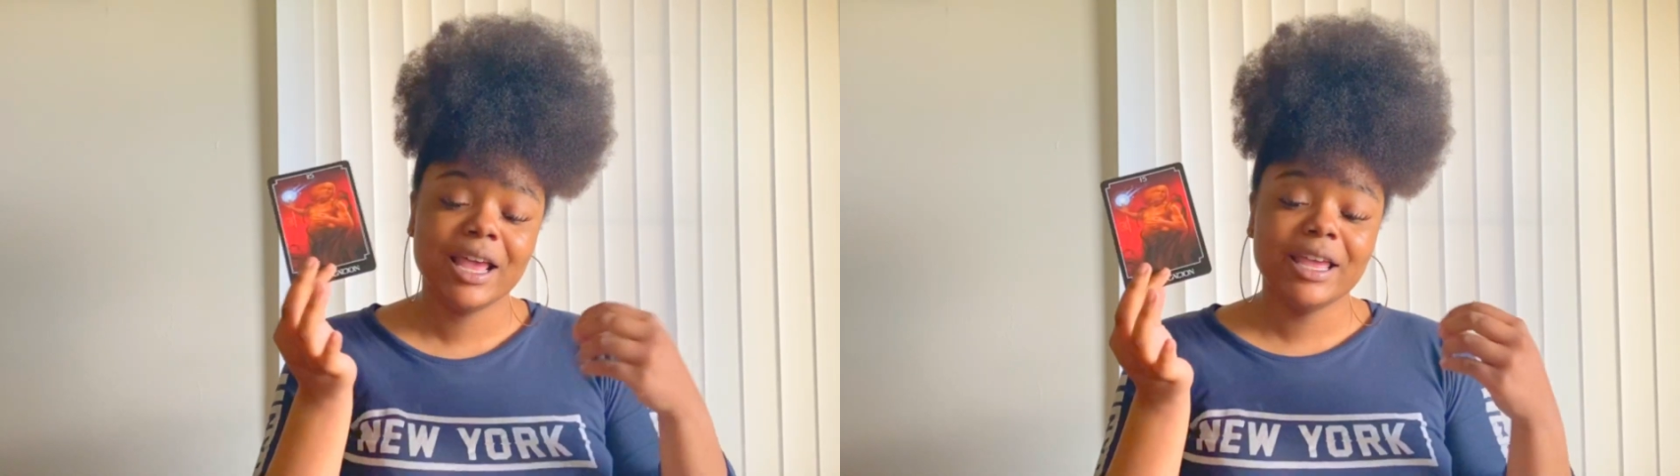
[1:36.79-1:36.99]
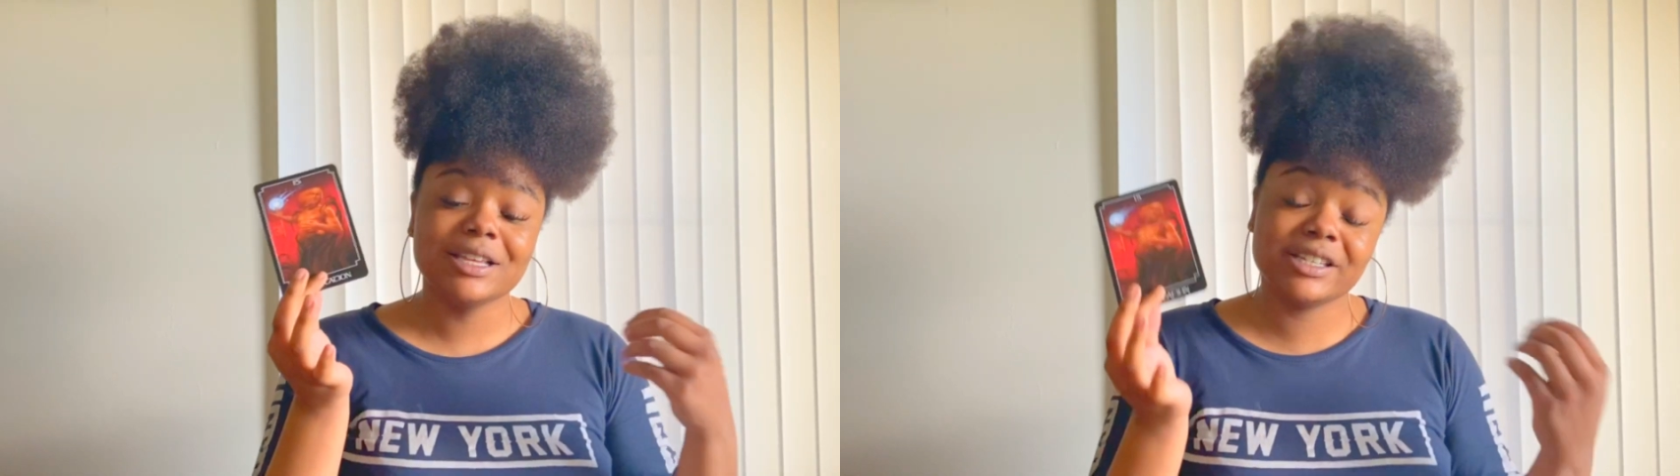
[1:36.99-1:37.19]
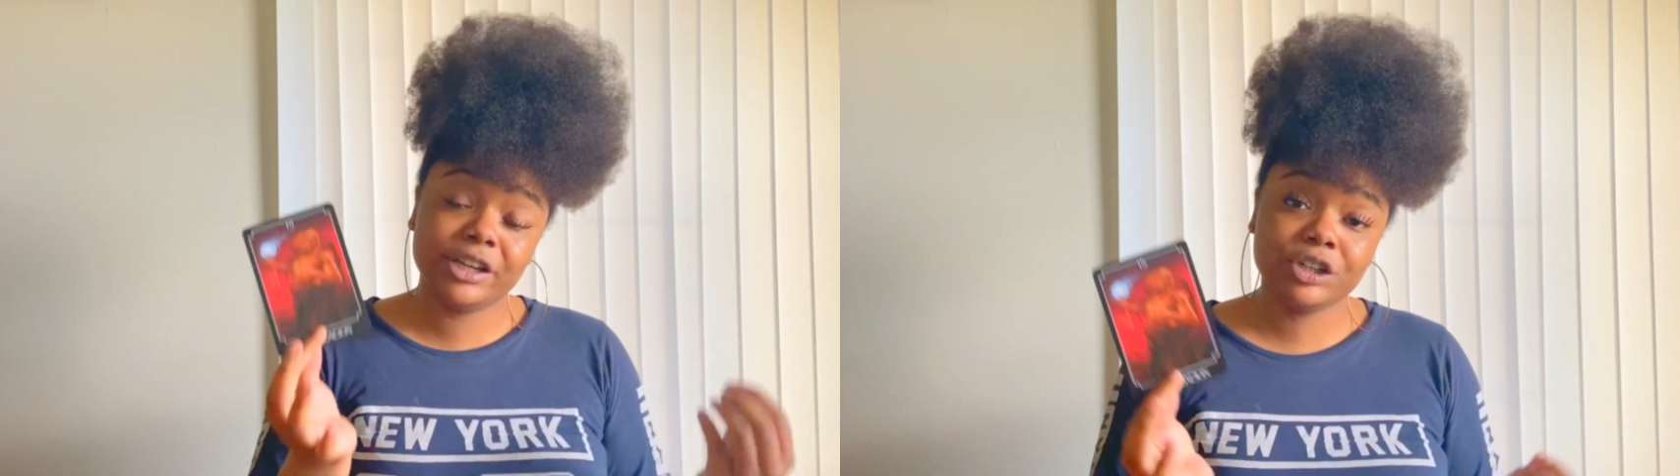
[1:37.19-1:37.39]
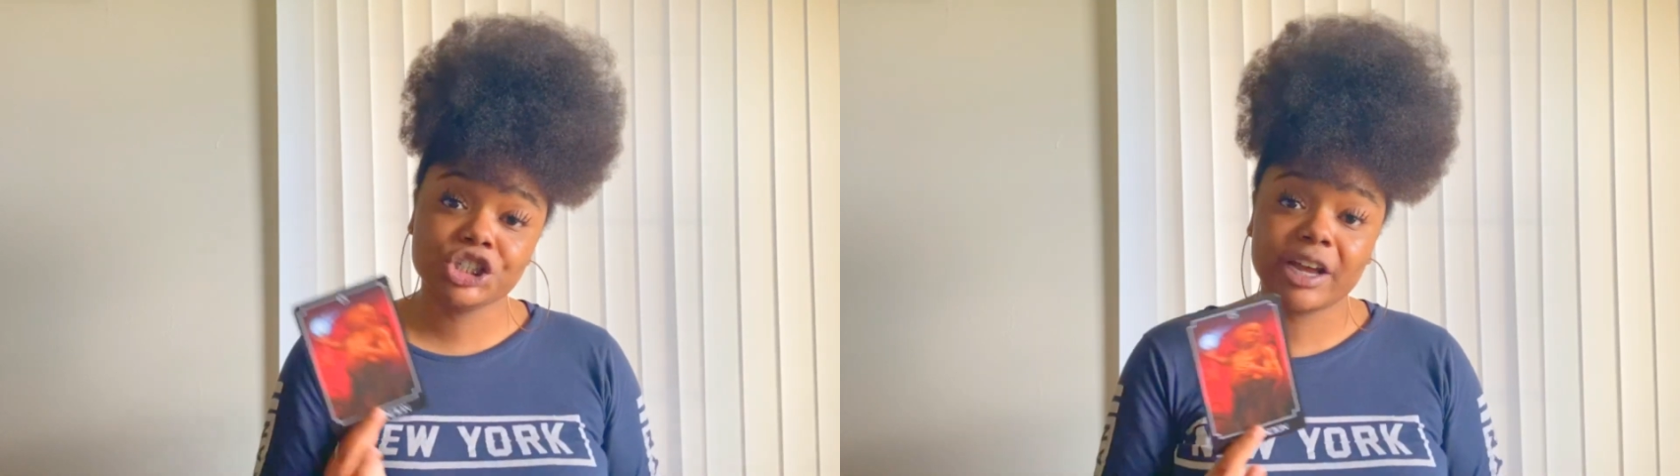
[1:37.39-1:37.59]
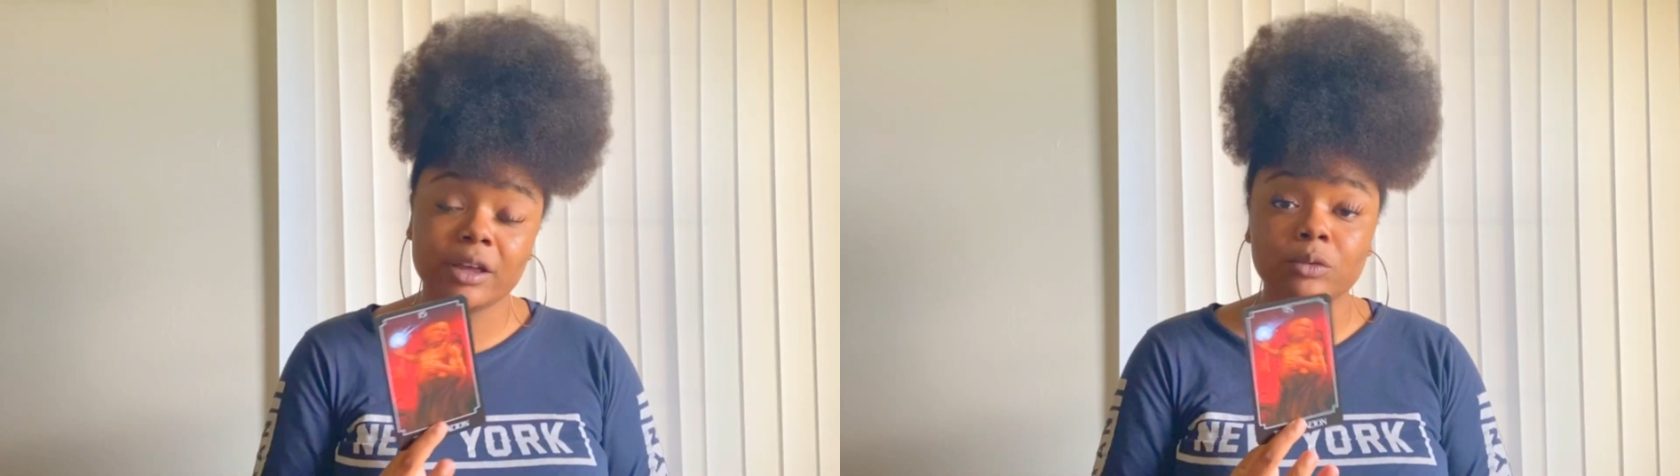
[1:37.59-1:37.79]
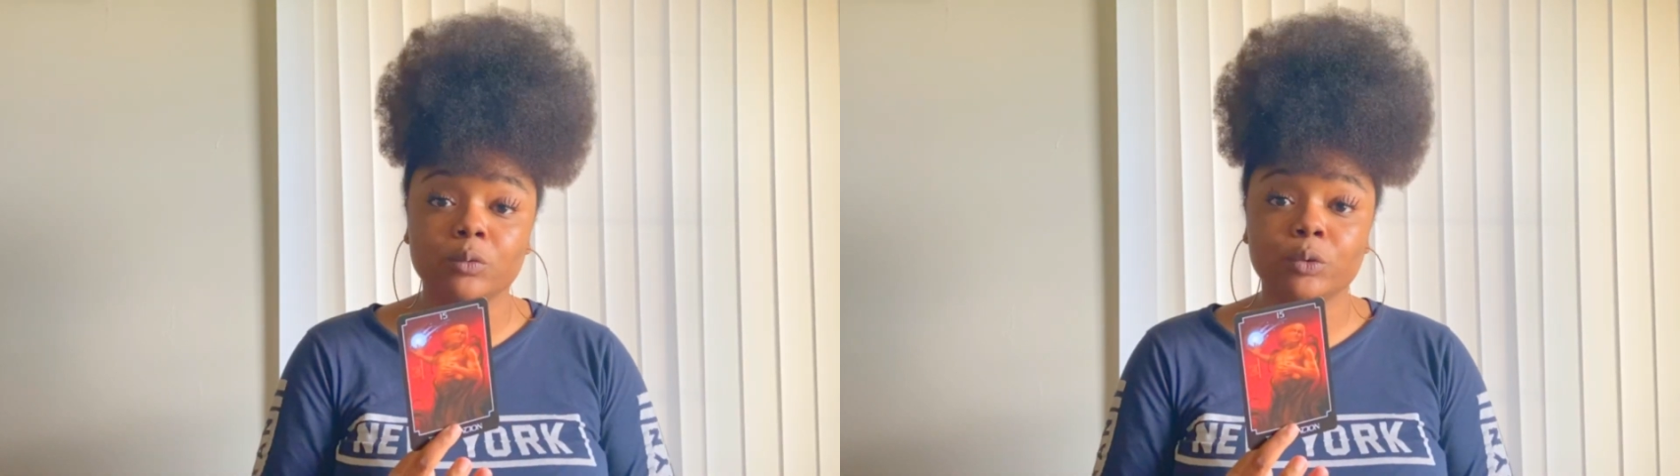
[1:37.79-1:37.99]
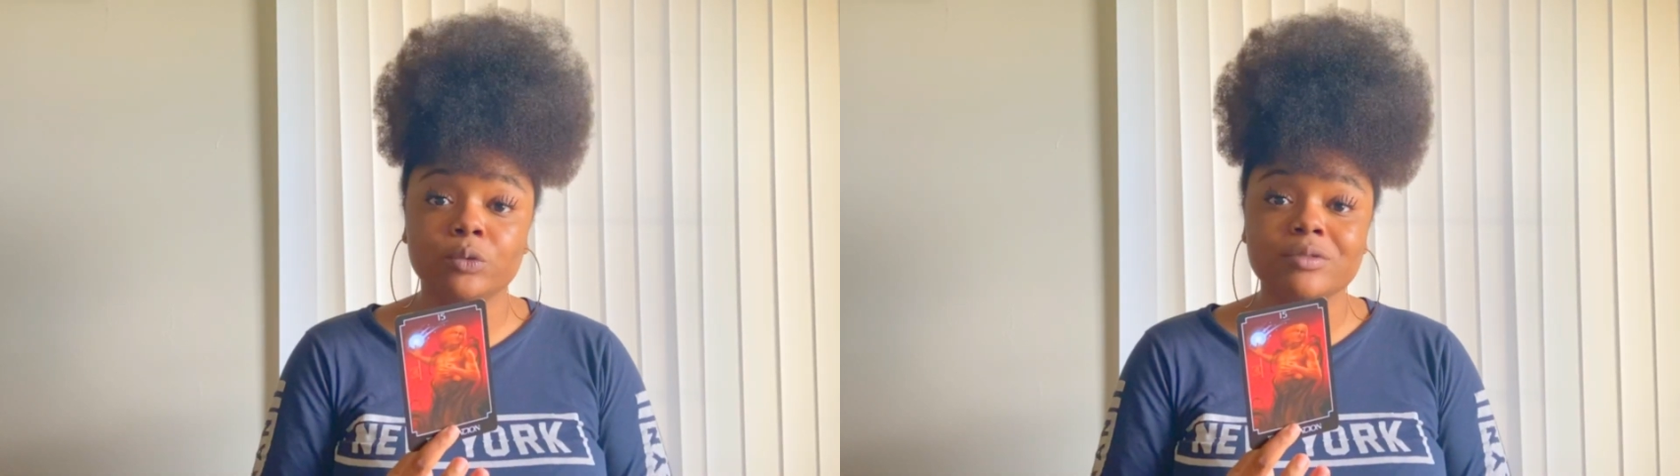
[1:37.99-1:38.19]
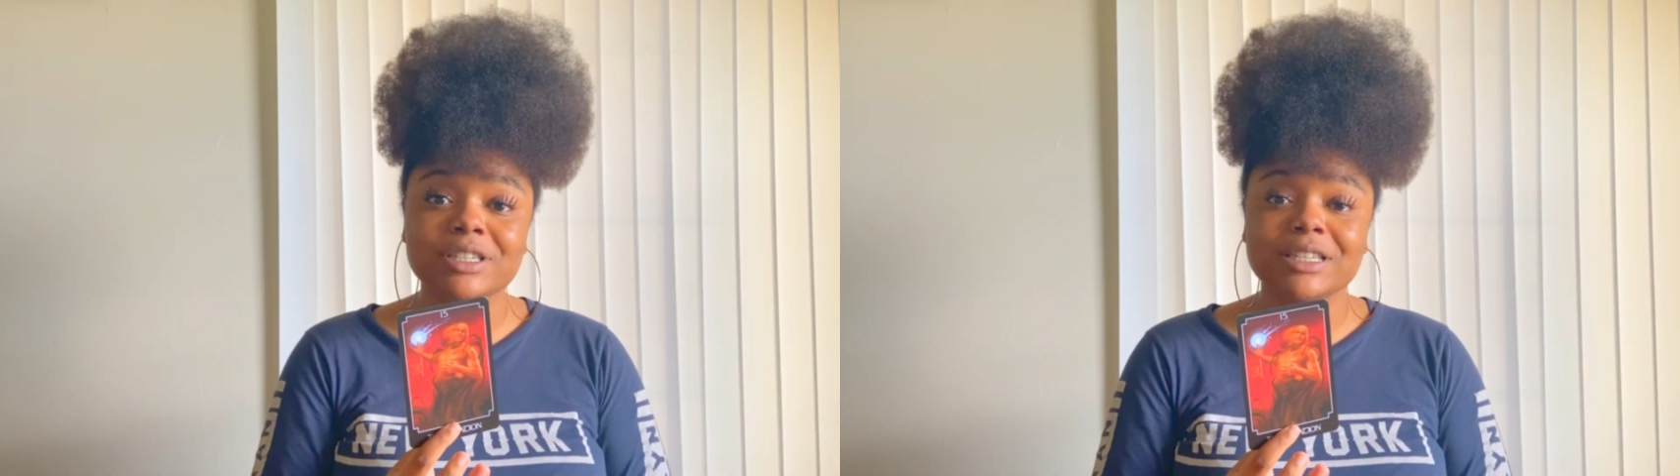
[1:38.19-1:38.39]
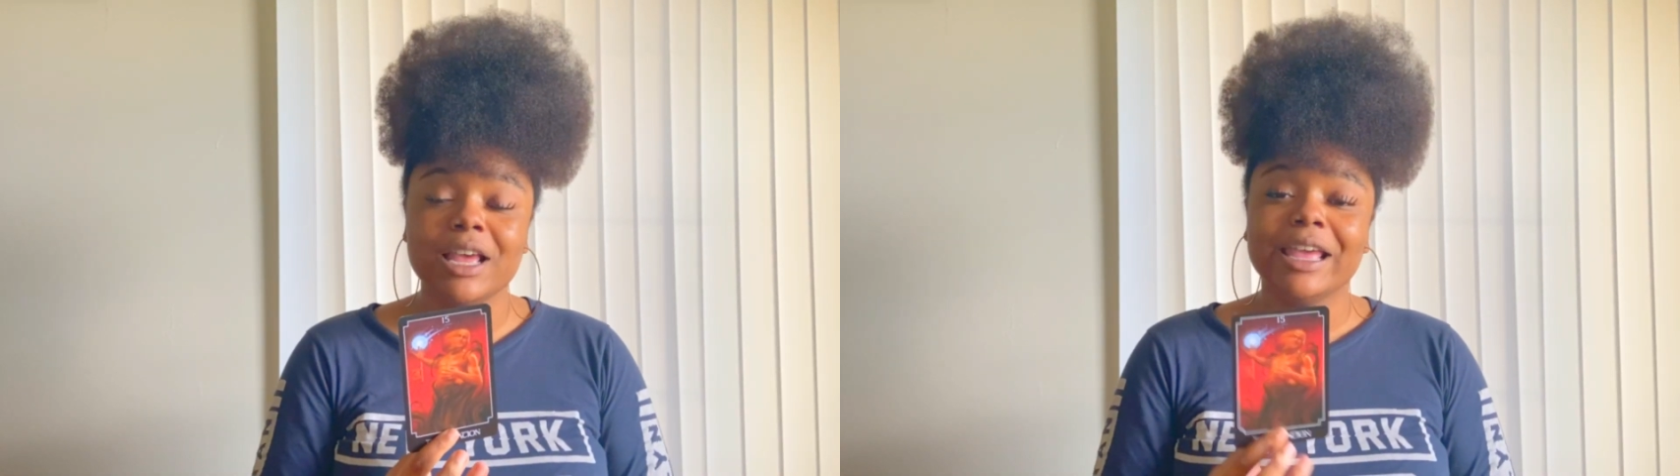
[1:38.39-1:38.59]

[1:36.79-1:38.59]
his inner child wounds.